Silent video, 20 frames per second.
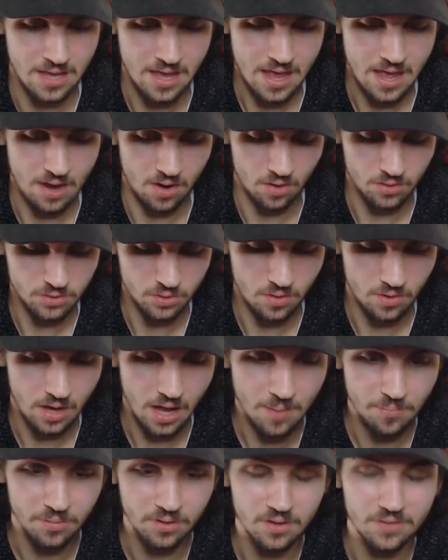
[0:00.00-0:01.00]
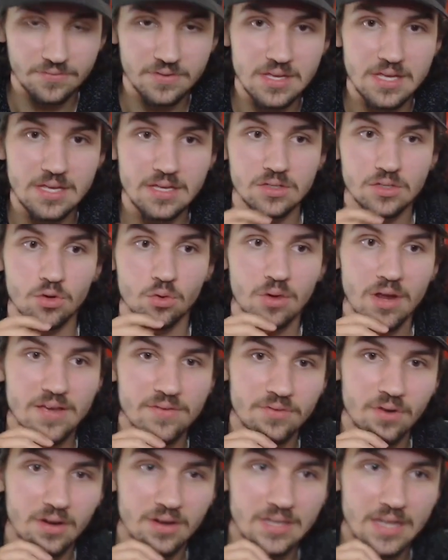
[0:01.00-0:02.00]
and also a couple of these
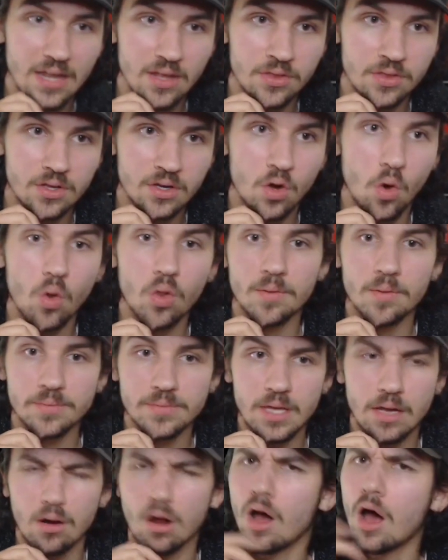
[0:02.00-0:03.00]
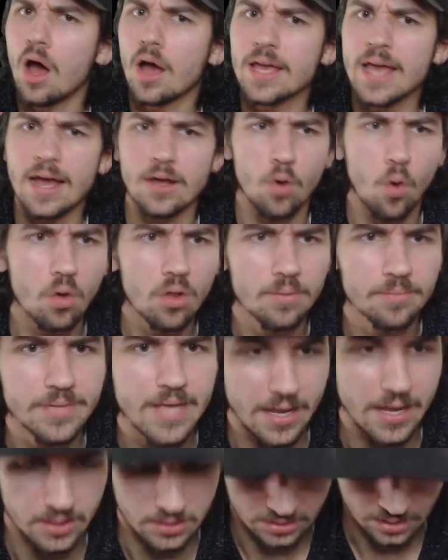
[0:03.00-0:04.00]
Graveyard, Golem
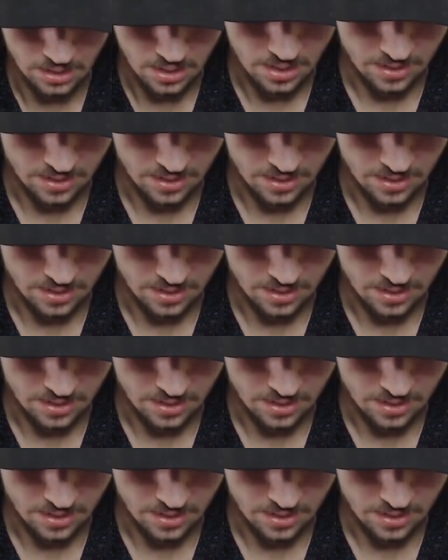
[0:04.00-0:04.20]
decks.